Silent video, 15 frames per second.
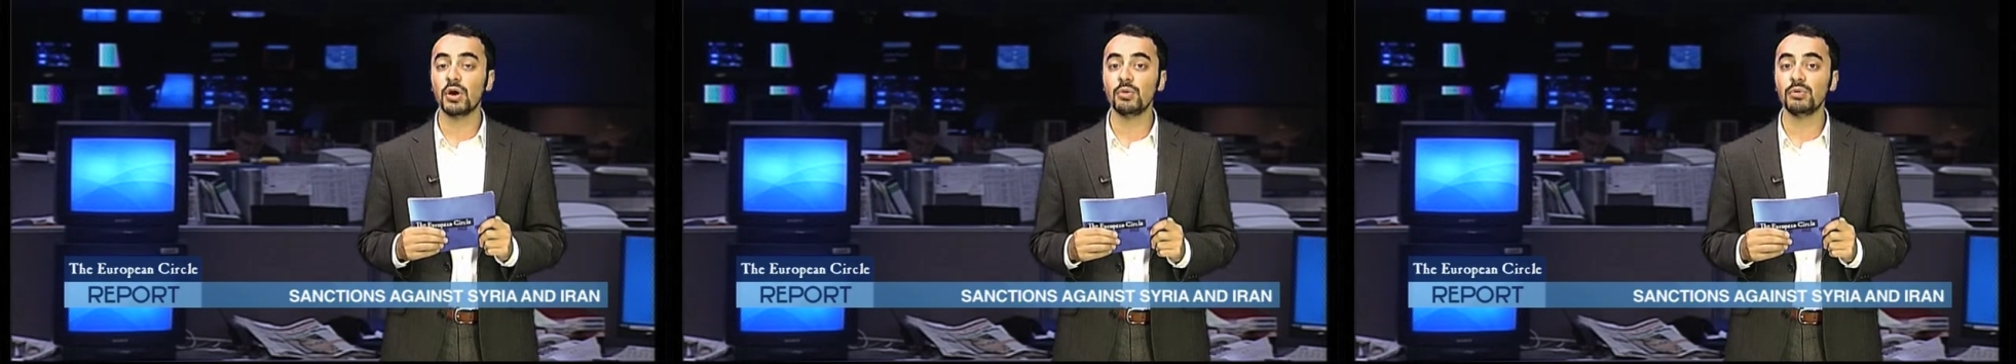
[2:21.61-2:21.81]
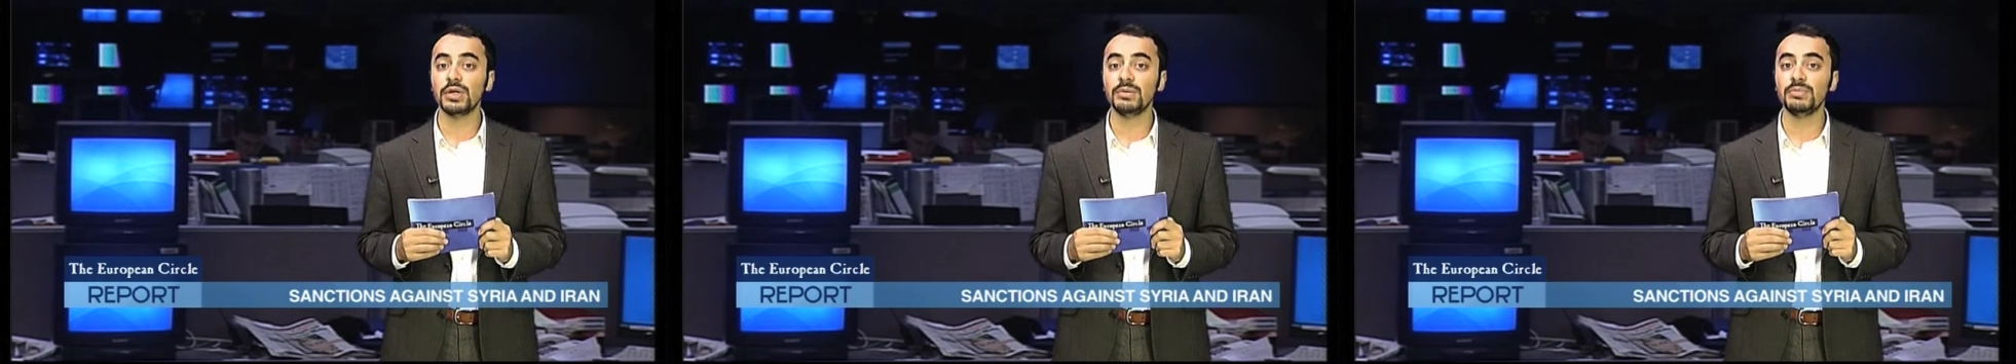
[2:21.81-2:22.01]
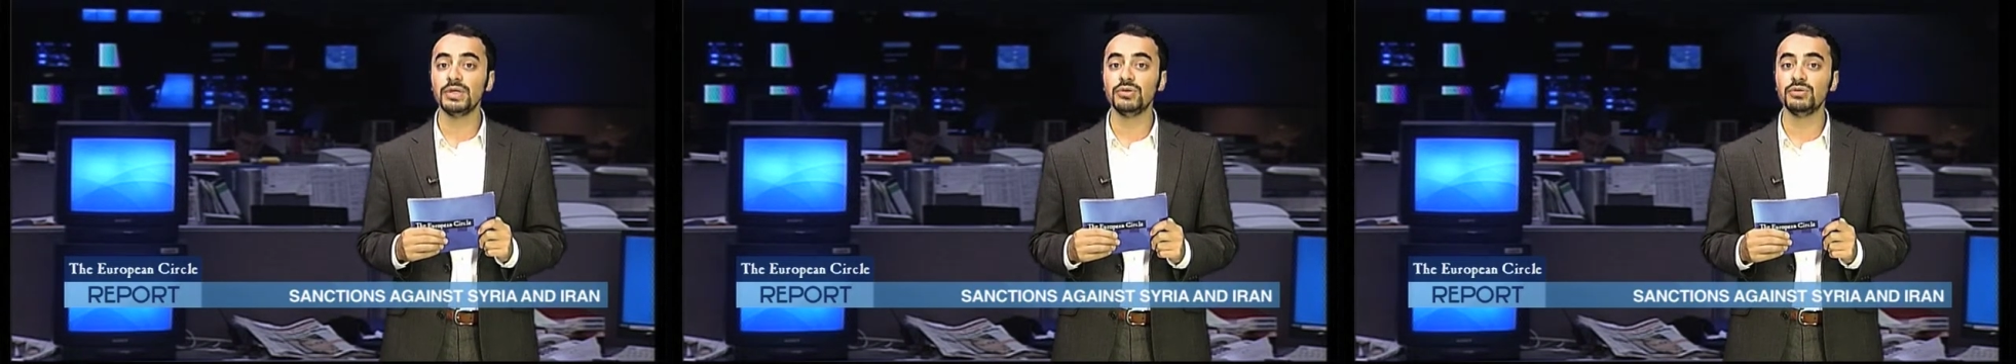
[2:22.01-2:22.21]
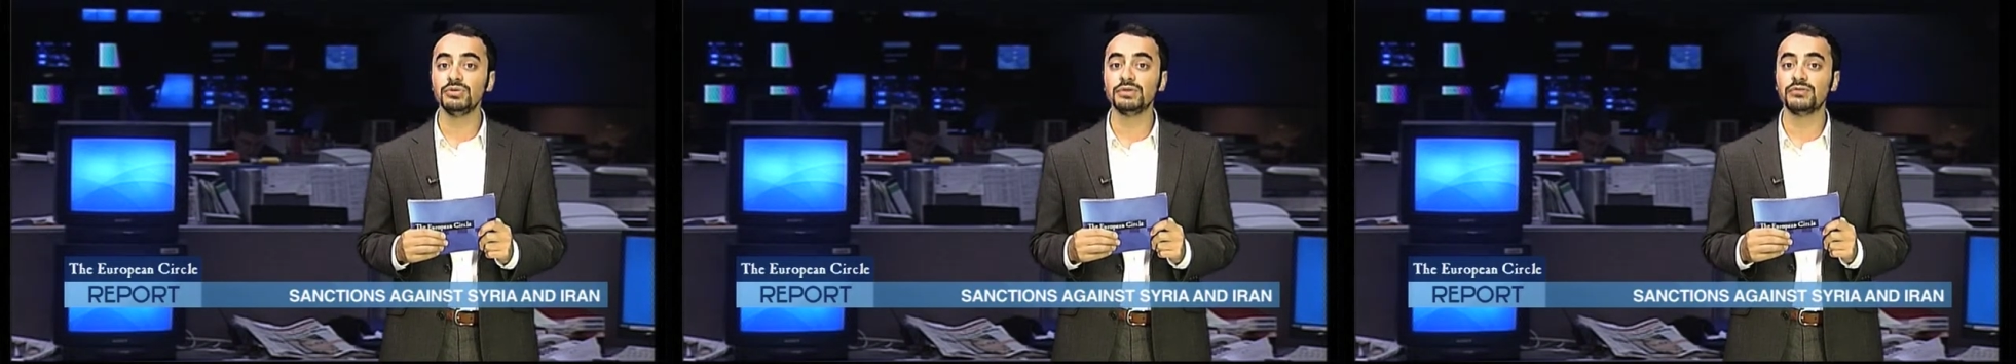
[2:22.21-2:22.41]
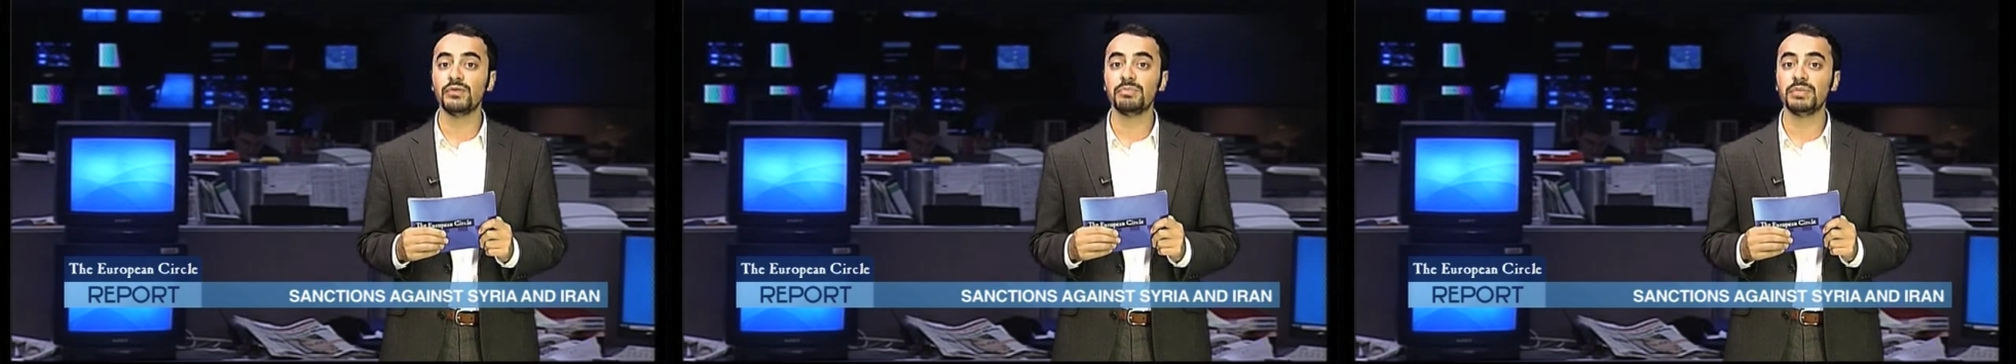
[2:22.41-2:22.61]
only be
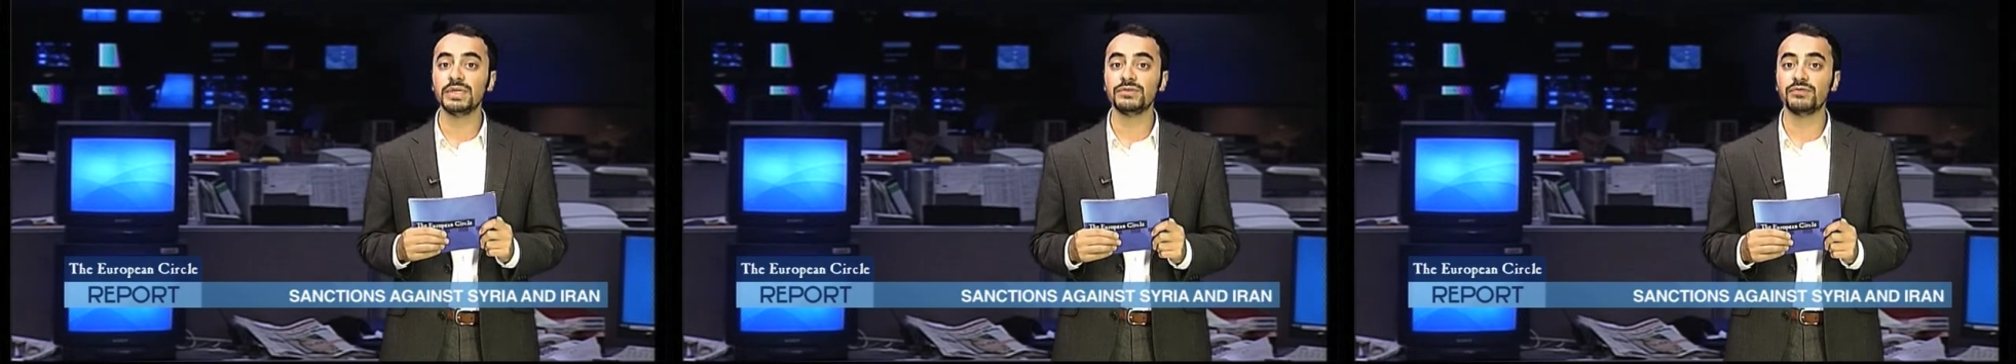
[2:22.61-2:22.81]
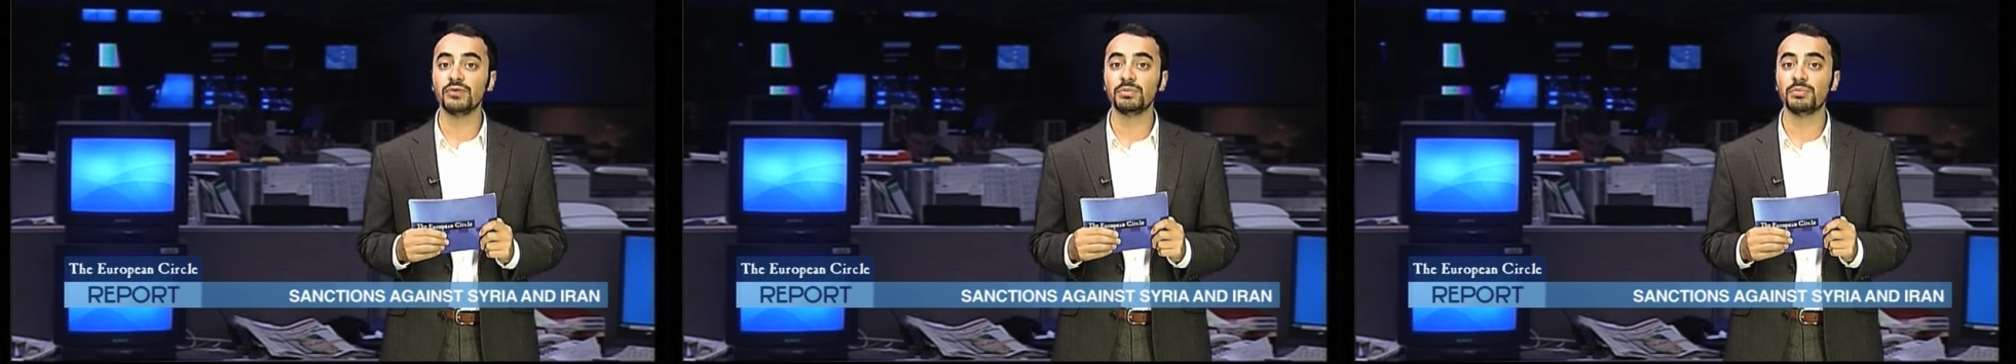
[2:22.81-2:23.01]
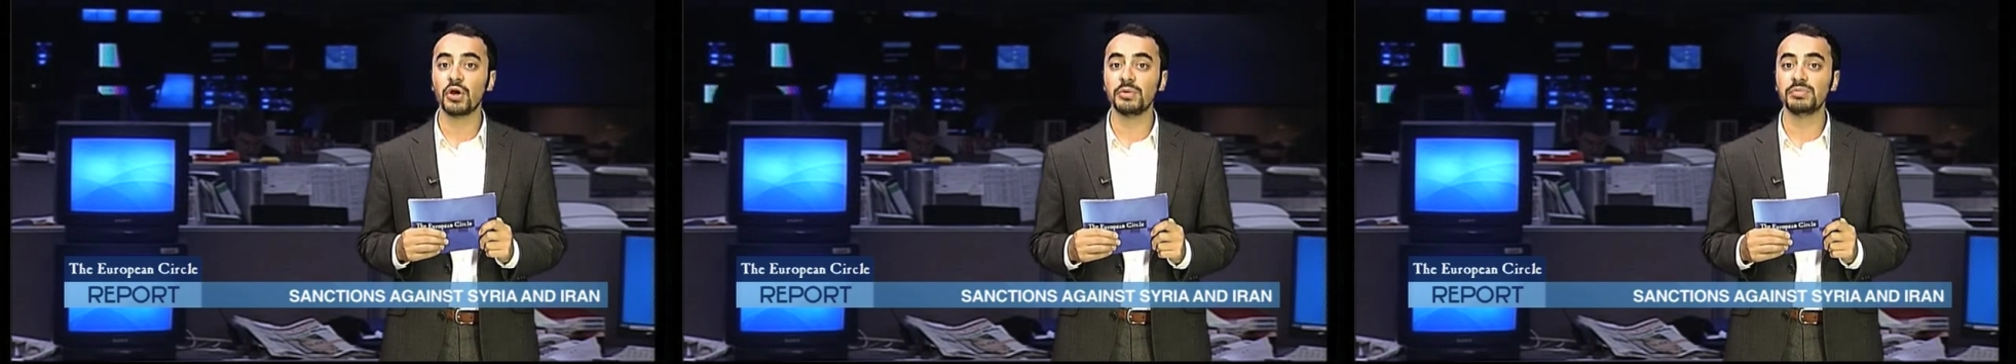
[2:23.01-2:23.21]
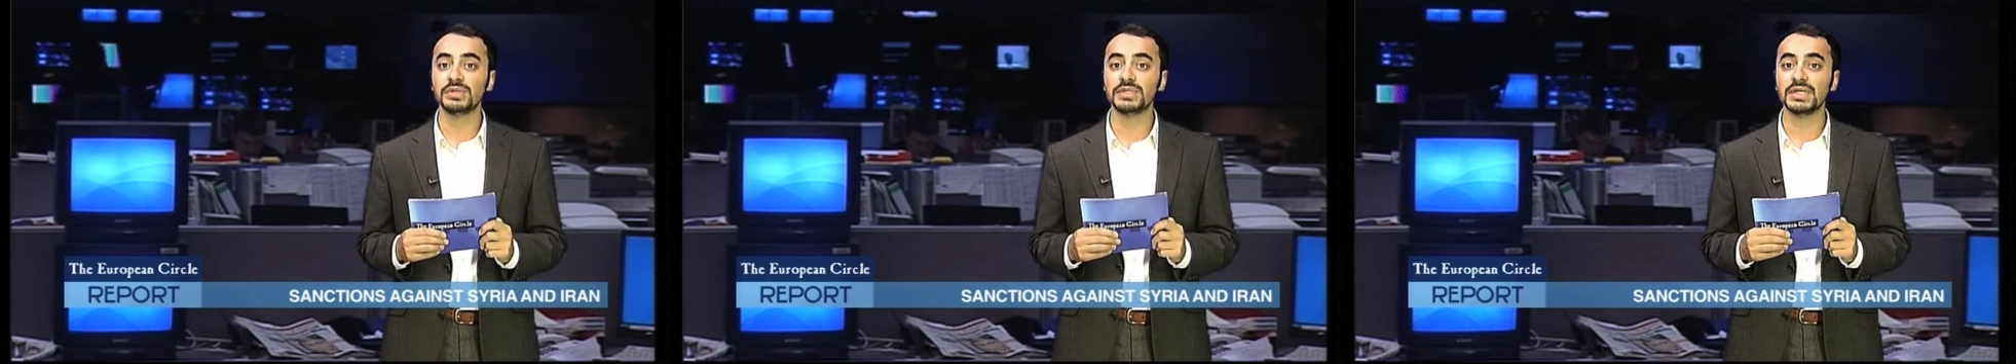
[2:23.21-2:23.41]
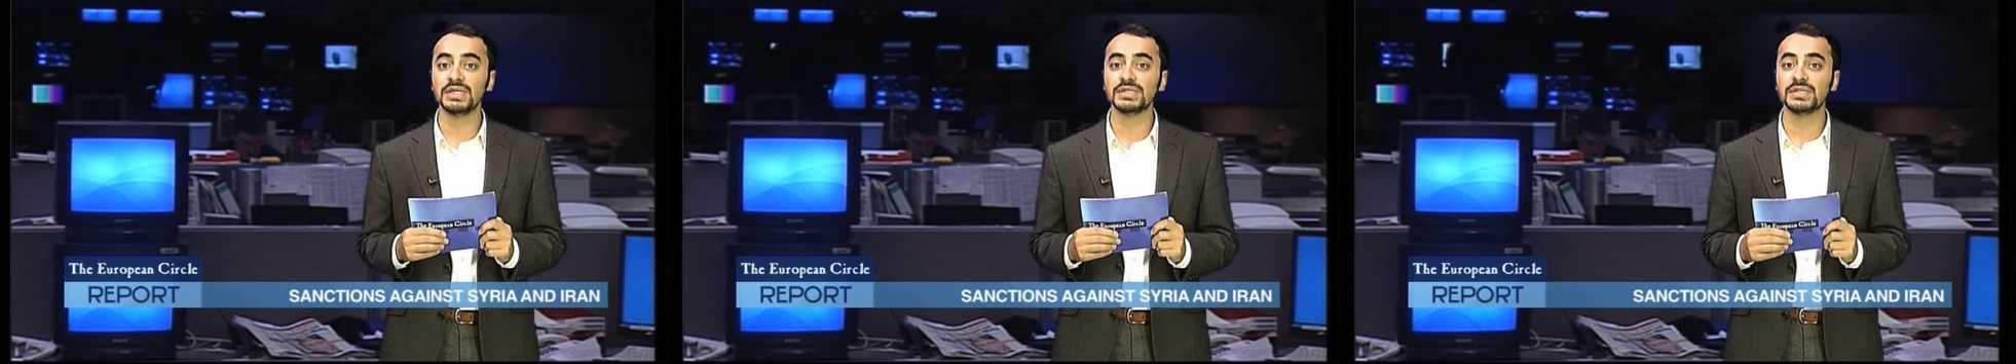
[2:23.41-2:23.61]
used for peaceful
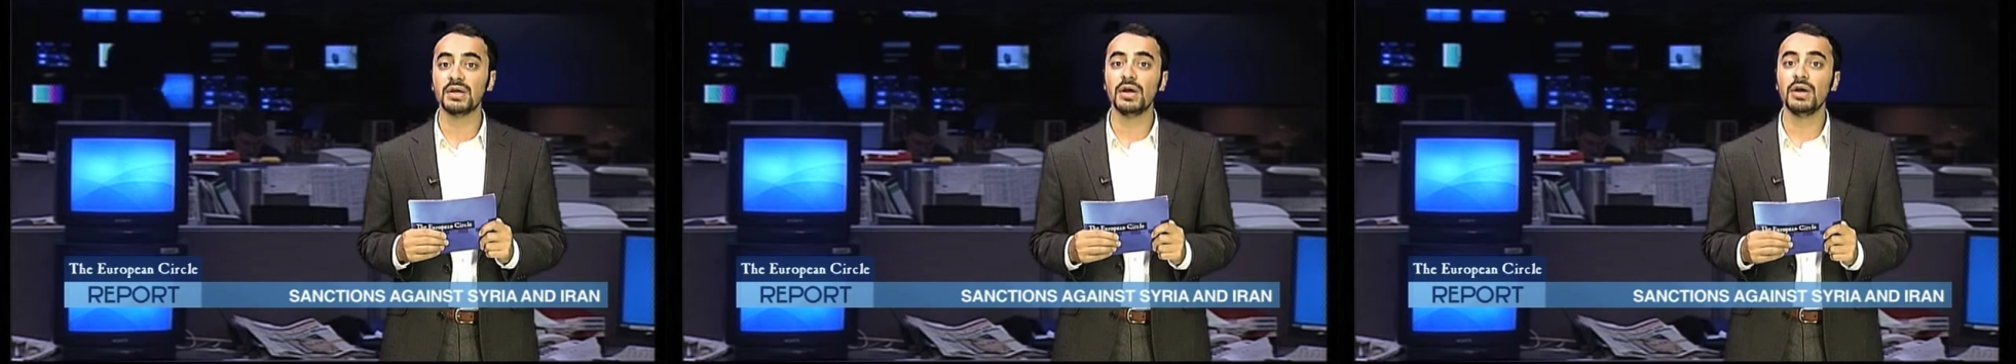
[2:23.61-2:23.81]
purposes,